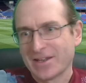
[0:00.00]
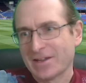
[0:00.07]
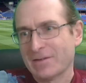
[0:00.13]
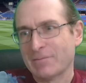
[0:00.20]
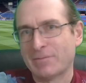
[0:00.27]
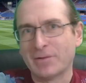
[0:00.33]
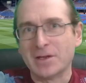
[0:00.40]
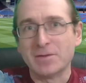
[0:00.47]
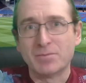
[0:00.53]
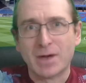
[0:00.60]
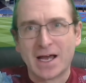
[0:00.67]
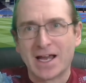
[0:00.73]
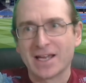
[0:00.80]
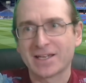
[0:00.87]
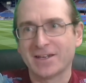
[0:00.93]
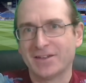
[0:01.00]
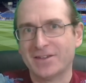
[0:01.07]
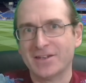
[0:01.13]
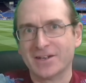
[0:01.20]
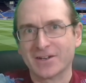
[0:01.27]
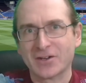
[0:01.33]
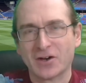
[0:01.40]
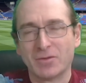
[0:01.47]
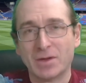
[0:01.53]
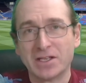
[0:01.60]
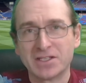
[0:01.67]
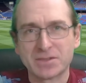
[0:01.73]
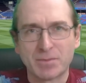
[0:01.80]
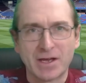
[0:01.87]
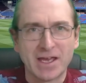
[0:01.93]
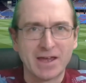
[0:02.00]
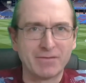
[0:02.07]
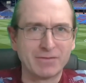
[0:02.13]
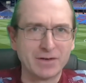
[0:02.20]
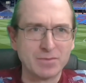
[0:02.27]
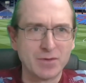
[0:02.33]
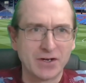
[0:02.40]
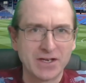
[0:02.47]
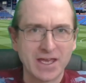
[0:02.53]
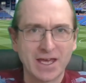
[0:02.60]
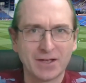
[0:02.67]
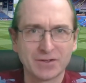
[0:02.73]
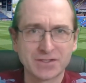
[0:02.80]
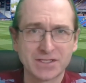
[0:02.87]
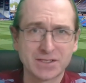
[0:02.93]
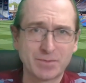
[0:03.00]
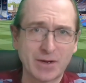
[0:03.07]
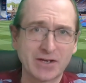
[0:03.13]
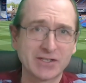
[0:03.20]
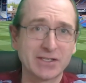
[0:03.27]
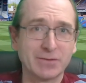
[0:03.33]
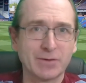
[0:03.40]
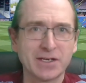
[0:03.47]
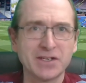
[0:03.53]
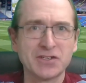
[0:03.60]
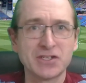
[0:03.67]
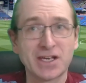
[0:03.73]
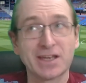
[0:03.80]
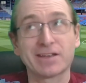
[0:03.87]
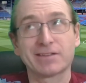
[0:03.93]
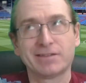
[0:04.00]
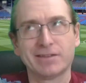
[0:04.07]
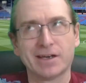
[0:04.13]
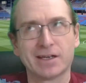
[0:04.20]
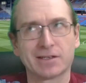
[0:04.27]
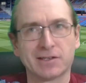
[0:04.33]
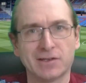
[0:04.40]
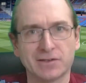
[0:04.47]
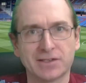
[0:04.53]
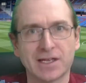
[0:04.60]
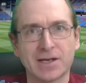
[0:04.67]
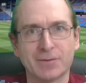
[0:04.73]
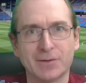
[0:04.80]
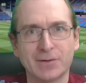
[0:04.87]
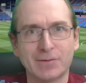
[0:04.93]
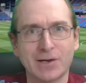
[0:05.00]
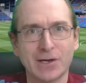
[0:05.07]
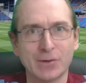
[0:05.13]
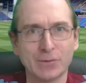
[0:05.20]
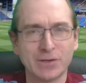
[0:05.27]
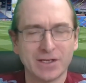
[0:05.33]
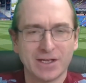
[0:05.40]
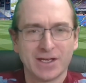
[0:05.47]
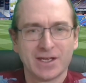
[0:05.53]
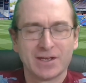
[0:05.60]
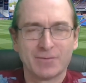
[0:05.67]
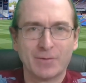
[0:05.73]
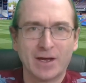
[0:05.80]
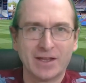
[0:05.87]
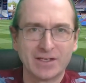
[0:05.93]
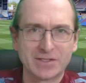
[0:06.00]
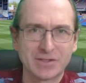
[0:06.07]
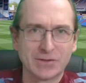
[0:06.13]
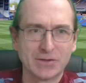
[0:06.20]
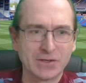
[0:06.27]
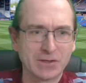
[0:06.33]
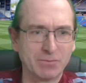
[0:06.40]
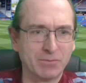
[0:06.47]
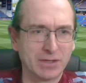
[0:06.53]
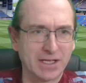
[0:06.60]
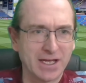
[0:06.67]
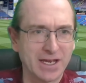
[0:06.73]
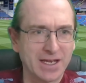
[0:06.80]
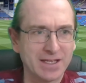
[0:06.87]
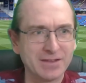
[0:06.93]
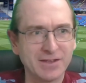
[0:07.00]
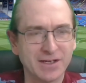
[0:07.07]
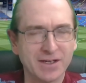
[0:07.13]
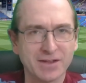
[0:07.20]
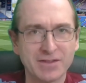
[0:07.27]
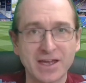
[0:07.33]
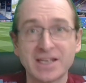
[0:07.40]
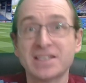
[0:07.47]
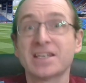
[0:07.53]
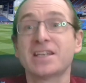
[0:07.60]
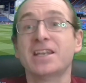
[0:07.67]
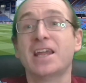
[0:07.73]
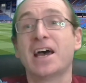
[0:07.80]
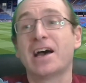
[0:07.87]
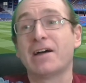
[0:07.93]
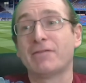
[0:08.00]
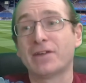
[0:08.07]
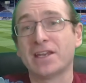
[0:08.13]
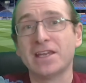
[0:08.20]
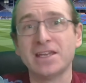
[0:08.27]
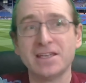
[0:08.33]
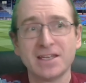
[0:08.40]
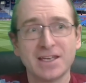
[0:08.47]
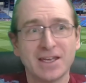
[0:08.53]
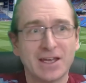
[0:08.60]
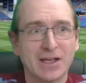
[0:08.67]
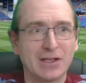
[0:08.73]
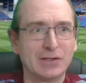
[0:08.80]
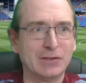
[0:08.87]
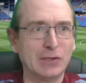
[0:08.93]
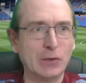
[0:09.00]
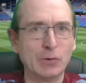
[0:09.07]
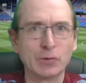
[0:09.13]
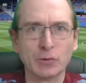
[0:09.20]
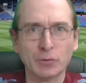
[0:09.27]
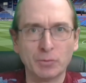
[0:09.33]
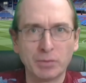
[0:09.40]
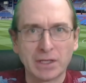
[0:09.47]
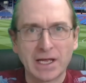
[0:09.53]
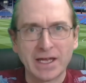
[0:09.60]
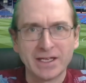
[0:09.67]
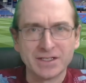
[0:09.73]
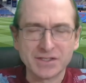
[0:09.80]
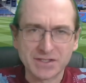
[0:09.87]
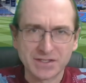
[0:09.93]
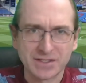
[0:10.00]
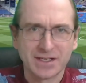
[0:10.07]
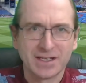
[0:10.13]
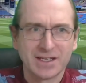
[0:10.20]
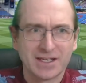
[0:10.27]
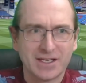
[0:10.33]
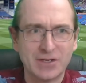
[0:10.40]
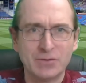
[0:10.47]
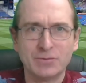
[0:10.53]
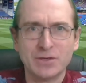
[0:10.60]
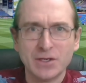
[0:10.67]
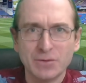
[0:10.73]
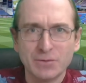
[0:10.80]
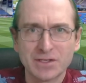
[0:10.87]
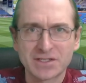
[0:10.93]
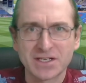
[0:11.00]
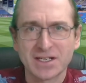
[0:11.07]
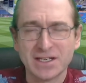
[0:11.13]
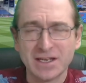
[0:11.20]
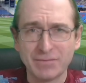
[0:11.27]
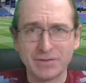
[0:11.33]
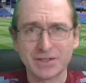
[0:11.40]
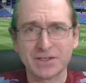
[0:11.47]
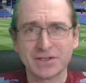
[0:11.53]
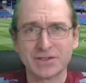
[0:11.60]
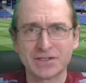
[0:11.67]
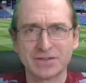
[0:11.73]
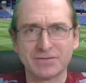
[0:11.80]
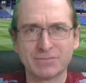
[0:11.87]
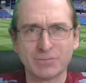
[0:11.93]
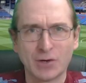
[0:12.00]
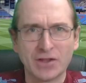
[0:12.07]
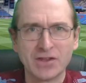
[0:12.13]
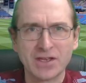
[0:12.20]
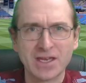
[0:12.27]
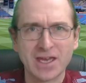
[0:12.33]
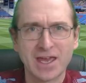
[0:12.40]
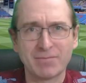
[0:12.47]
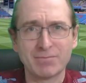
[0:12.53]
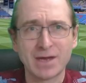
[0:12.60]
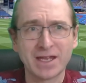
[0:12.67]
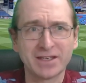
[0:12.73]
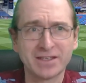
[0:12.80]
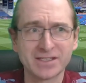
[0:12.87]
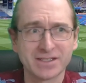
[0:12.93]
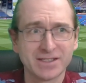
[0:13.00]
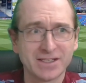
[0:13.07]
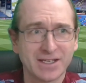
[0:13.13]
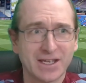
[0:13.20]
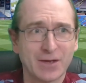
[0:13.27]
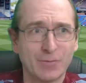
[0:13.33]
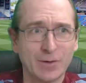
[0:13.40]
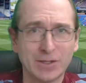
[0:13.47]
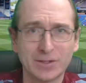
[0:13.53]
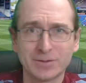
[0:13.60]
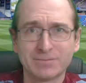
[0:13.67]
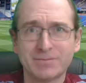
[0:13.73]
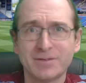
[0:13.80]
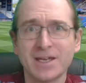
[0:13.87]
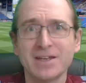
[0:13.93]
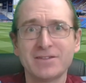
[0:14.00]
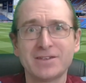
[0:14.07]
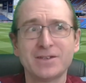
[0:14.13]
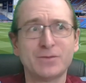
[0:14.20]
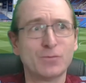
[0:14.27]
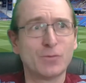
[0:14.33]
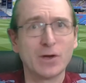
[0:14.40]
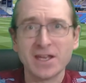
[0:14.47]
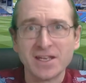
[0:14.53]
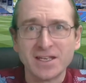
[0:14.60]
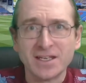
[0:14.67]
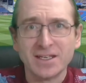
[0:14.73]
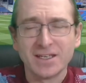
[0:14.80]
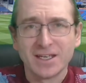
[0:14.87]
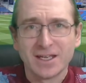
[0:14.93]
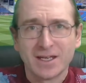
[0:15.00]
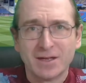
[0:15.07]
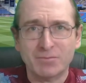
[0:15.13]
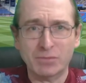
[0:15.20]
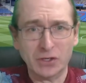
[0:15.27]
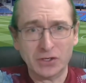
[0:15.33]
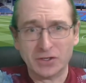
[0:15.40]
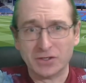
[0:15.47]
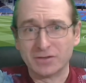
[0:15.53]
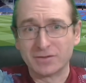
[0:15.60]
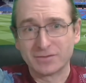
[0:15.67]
feedback and the comments by everybody else, especially when you check that lot down the road, where they're sort of complaining that they didn't have any local players who knew the significance of what the game meant. Well, neither did we. But